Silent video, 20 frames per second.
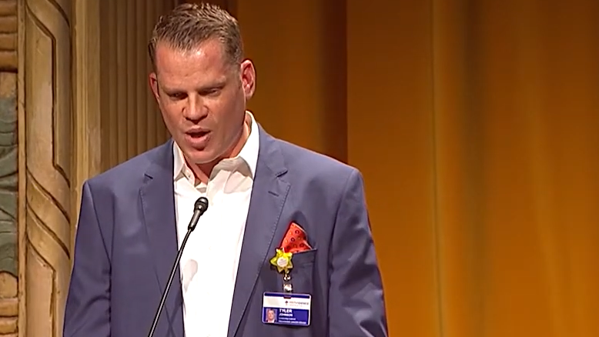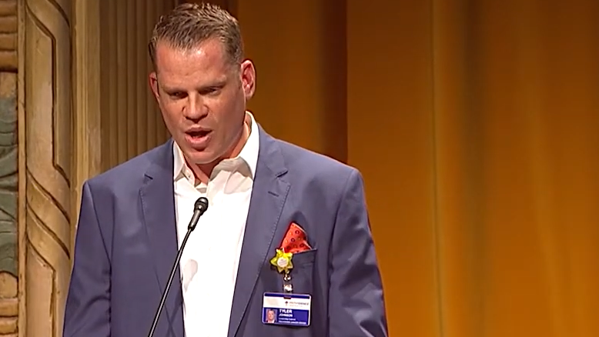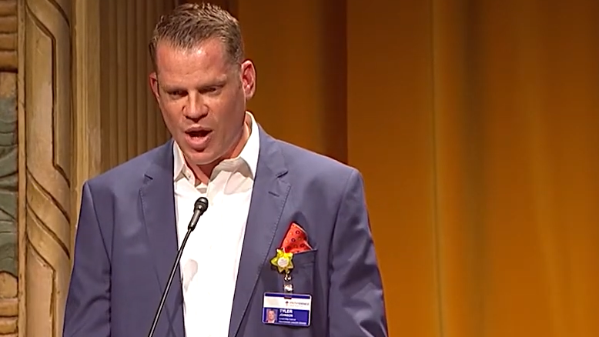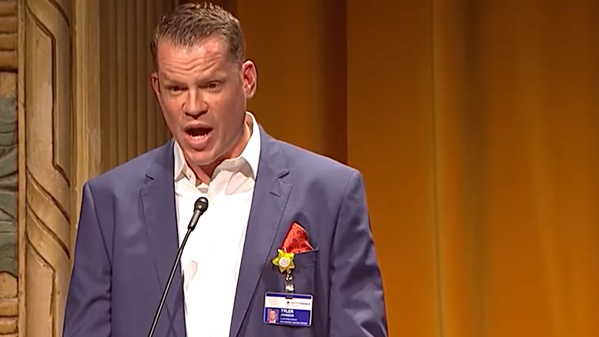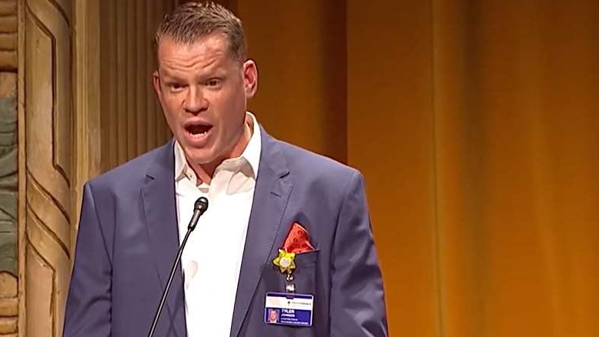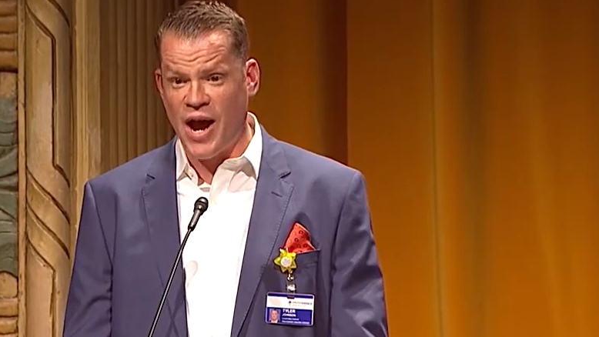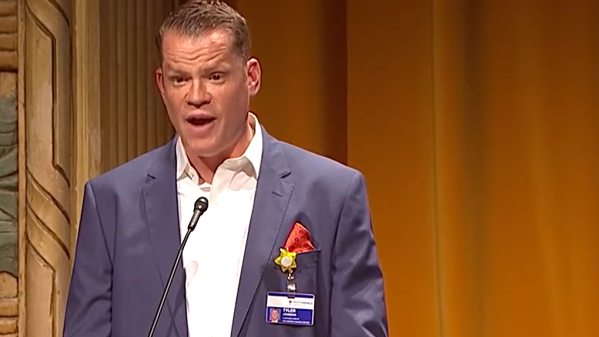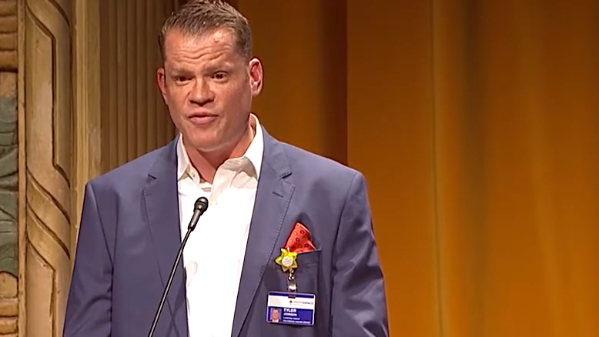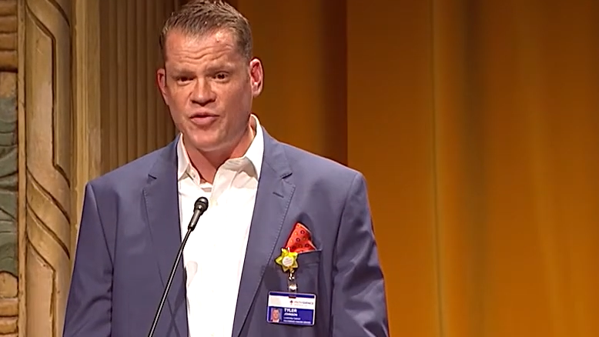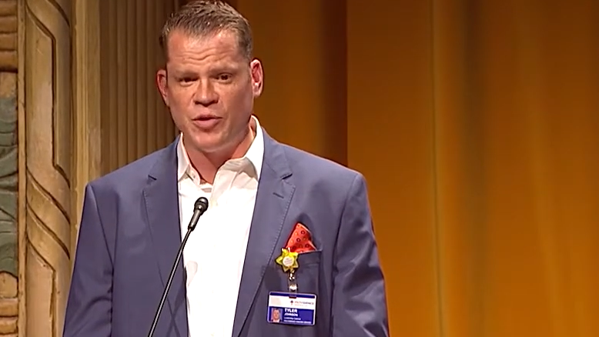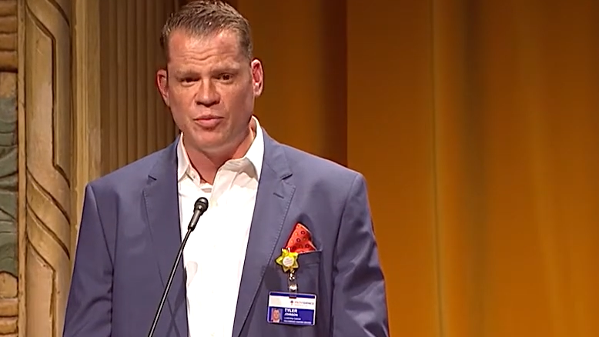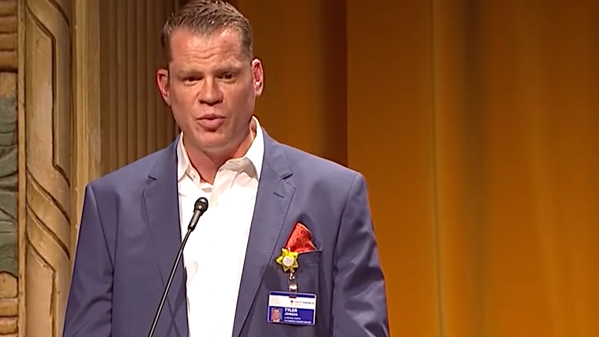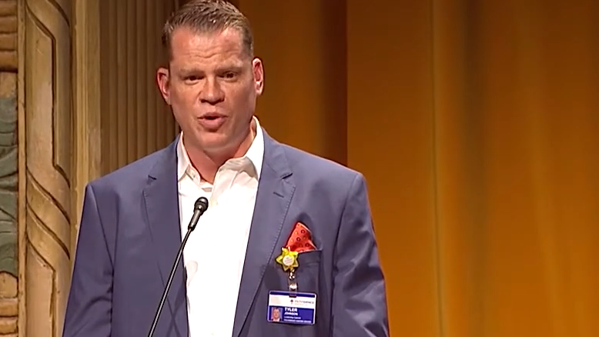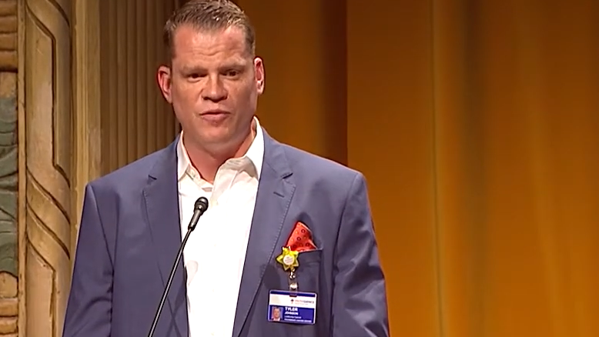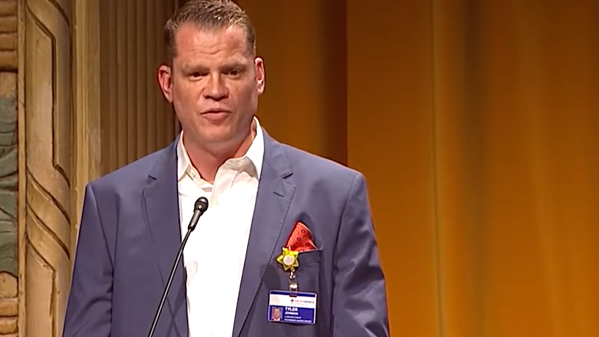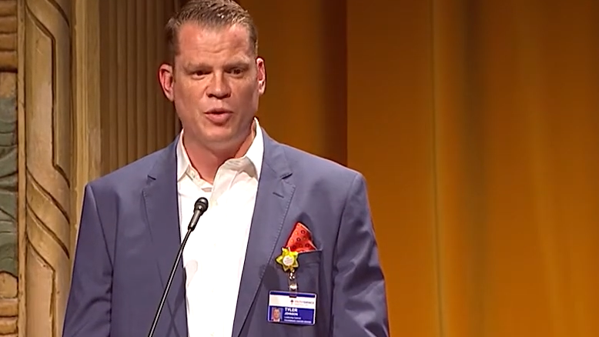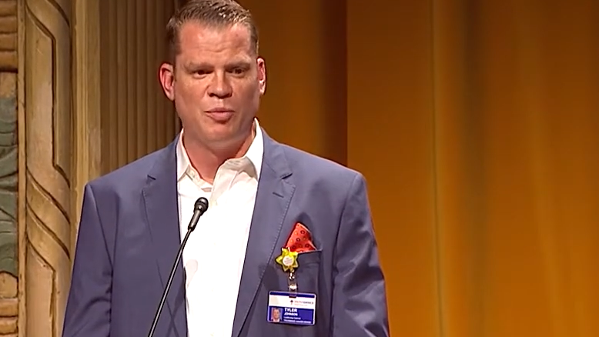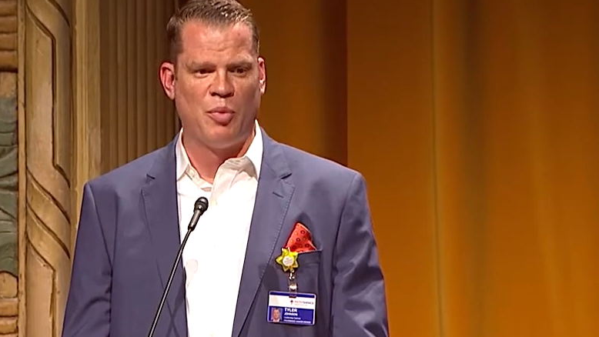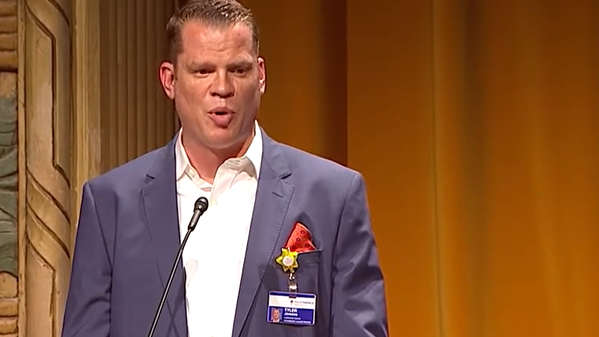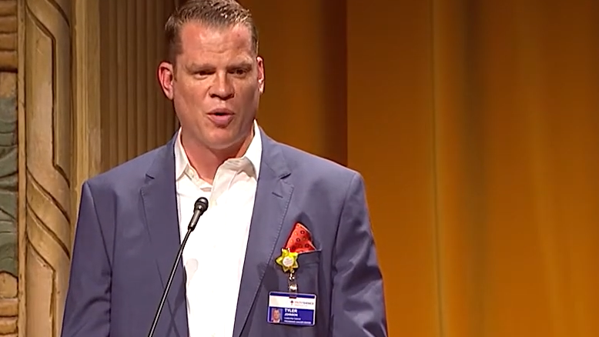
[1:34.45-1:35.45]
"I have to
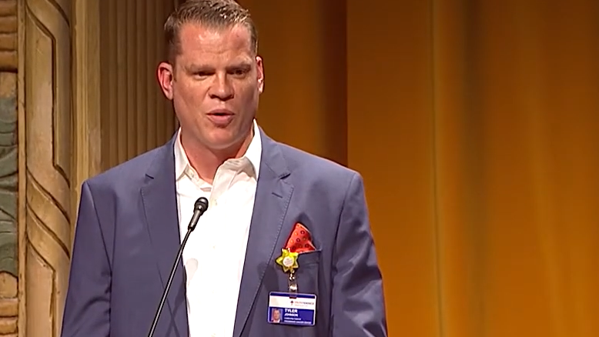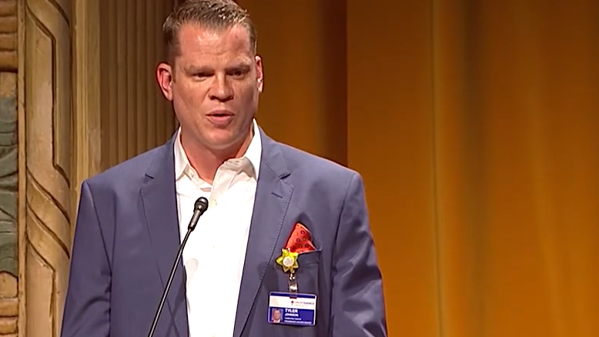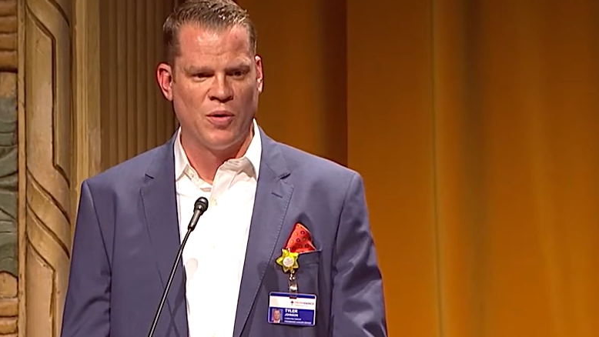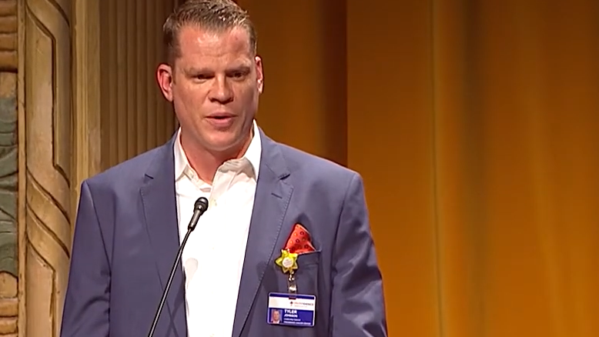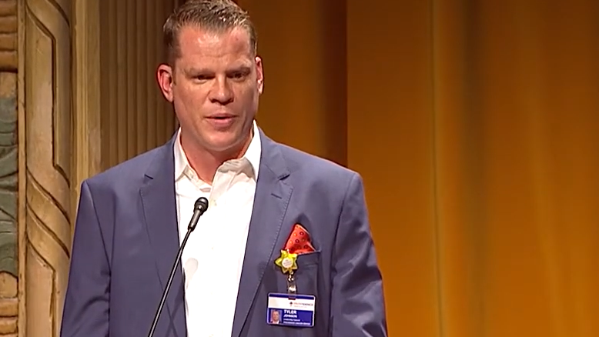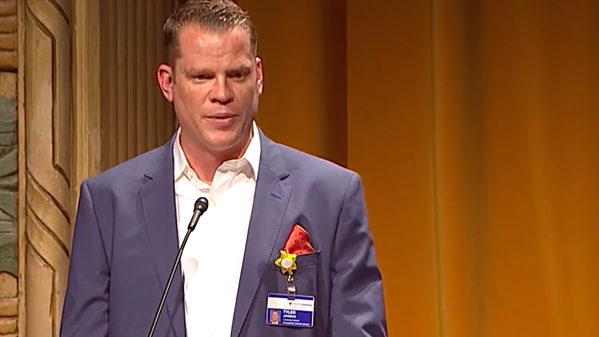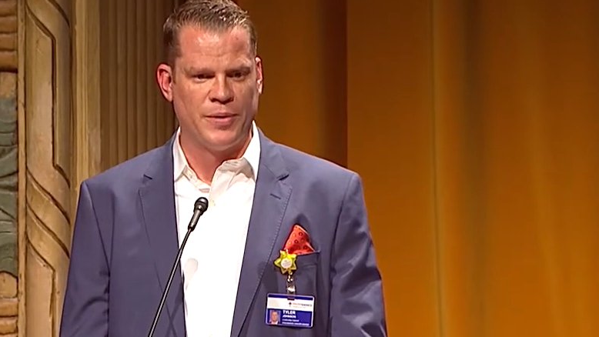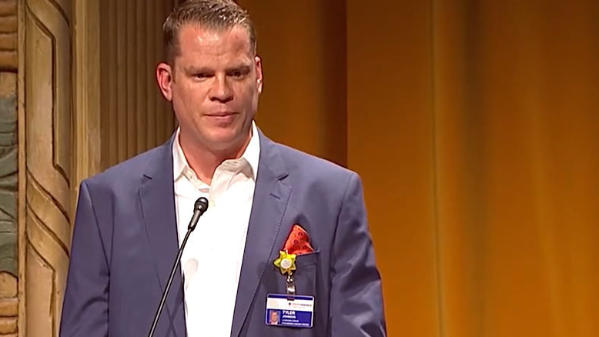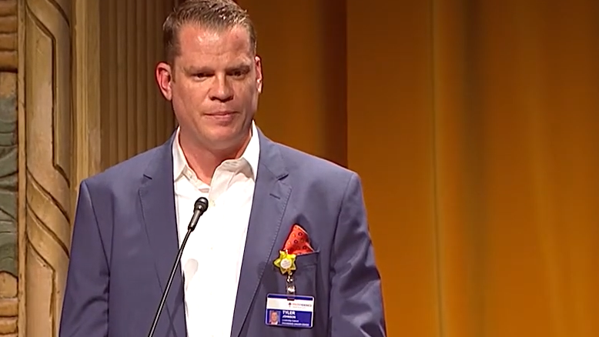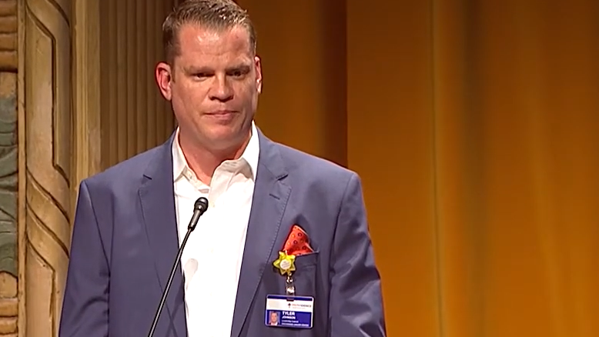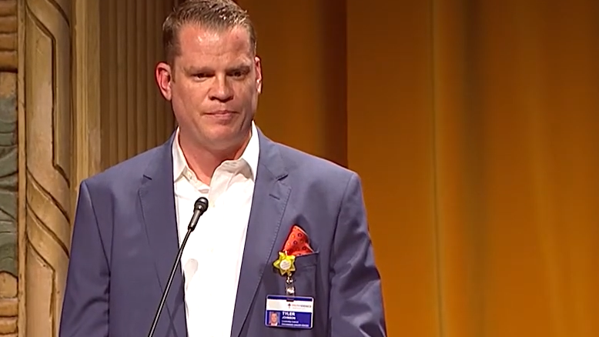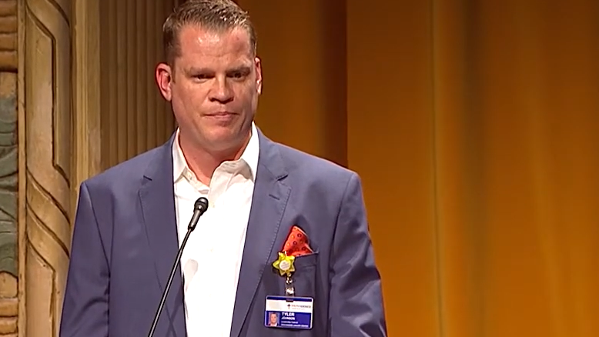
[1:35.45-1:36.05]
move to Portland